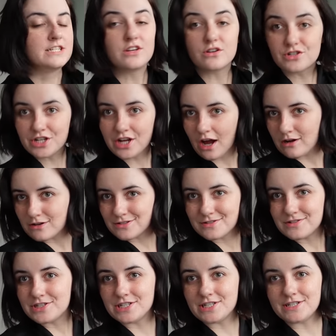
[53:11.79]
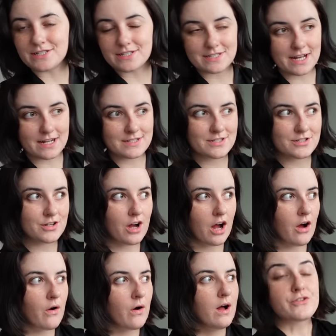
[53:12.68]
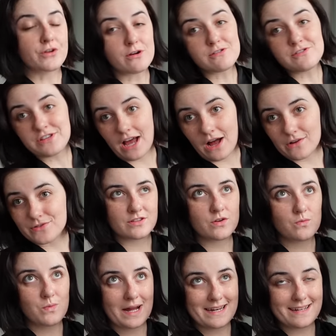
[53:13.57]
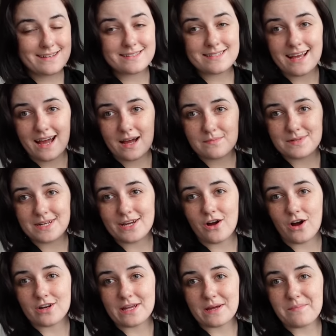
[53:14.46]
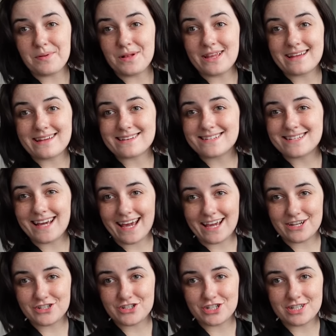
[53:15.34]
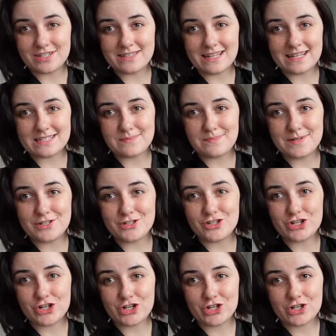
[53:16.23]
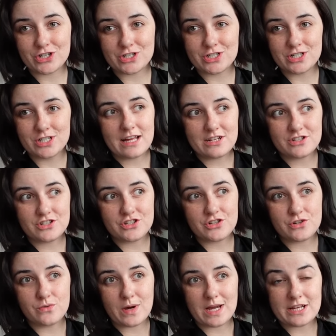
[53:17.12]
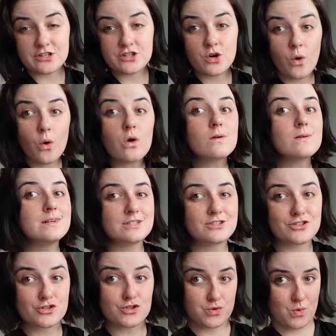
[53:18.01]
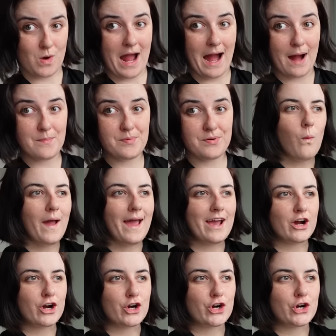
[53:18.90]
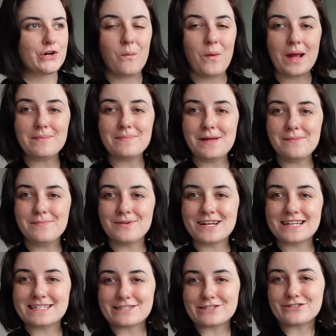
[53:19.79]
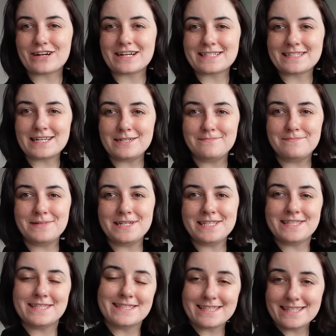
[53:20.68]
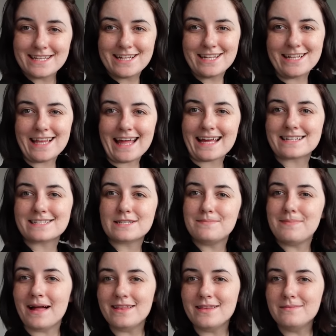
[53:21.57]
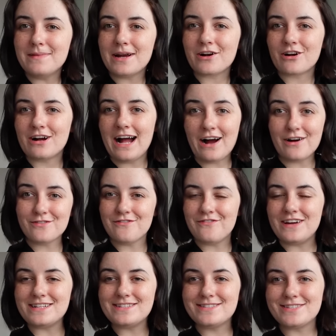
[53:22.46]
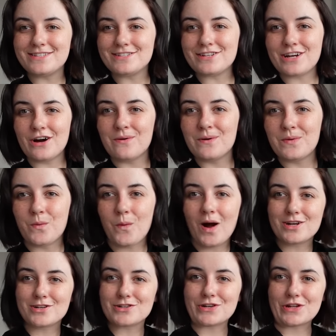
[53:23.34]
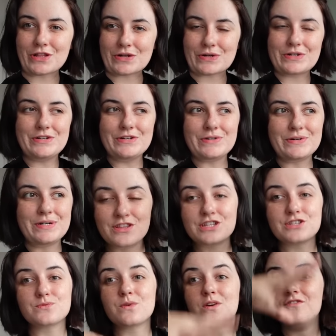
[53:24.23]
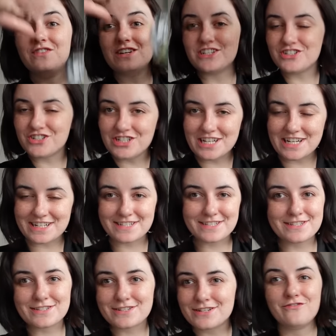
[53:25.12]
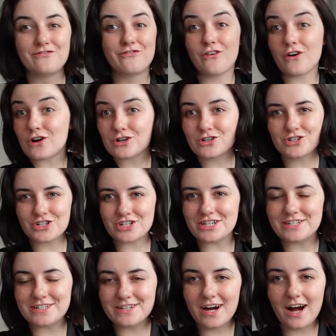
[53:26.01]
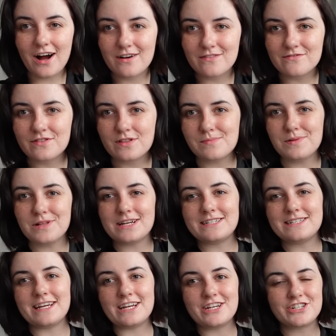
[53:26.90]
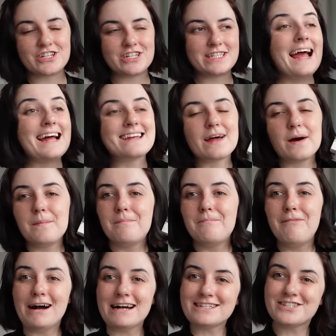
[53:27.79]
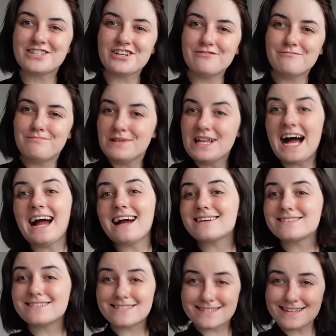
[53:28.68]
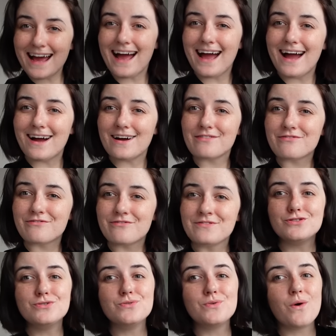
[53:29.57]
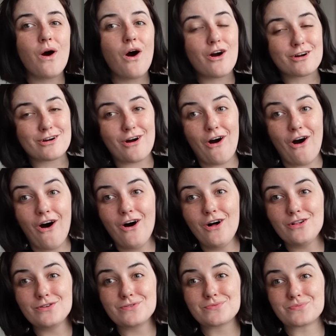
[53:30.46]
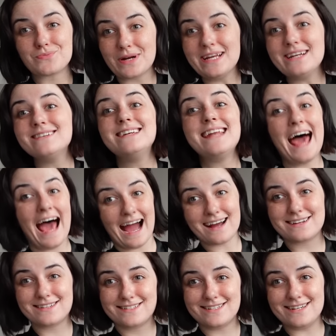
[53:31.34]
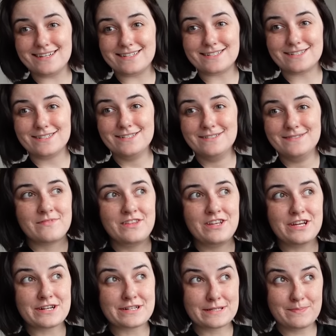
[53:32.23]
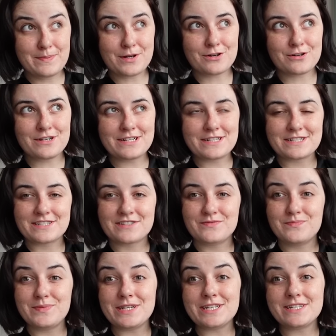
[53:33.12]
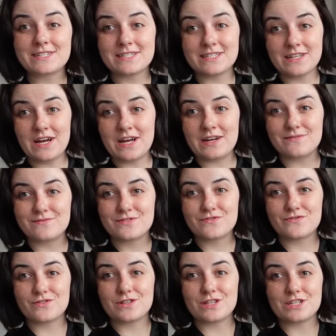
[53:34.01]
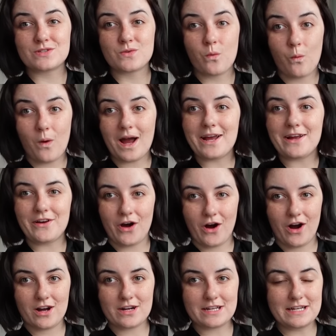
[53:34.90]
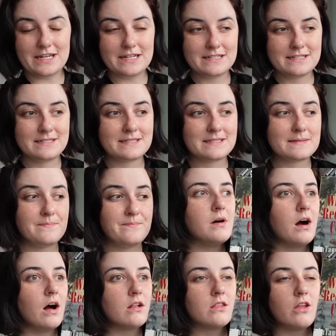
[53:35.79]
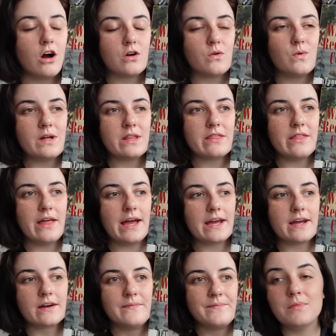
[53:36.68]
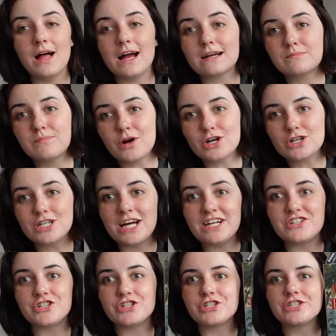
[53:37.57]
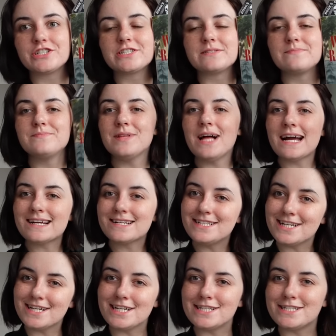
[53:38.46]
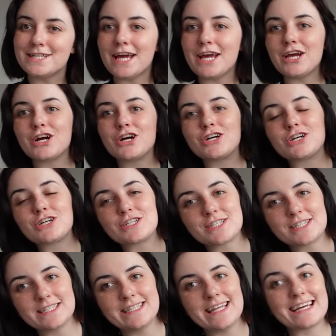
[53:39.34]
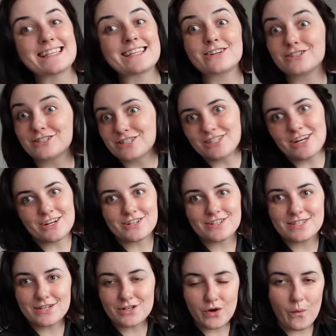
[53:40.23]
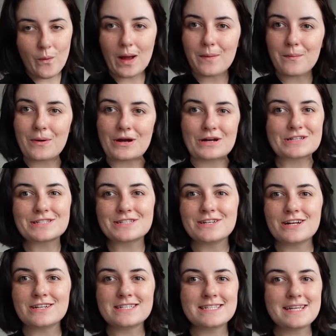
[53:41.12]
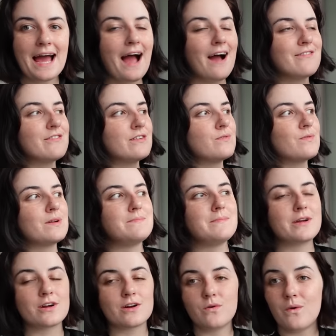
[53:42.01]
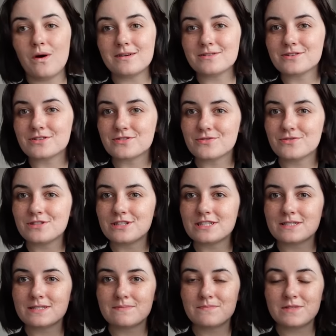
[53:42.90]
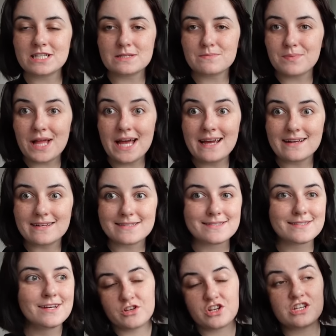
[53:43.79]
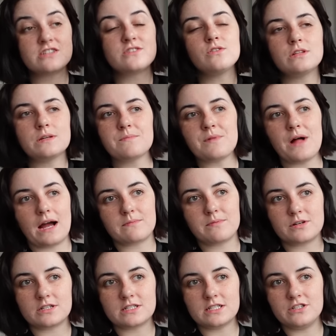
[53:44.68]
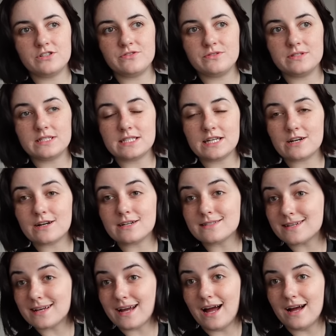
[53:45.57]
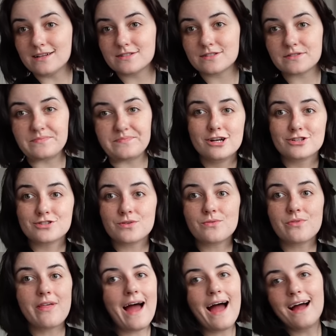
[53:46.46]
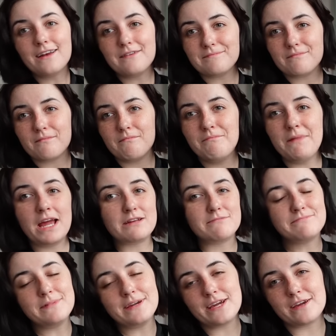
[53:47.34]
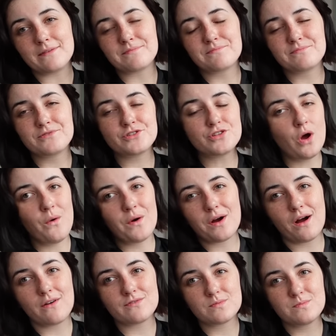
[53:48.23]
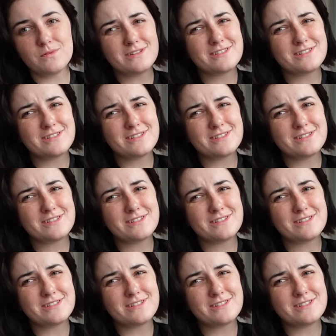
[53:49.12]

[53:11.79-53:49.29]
So she goes, she decides to go. Turns out the wedding is happening on a plantation that's been turned into a tourist trap where white people get to dress up in little antebellum era outfits and go and wander through this revisionist version of the plantation, and a bunch of black staff who are all reenacting the experience of being slaves for this white audience, along with like black bartenders and black ticket takers, and like there is not a single white person on staff, and when Mira wanders through this this place, she's the only black person who is there as a guest. So that made me so uncomfortable.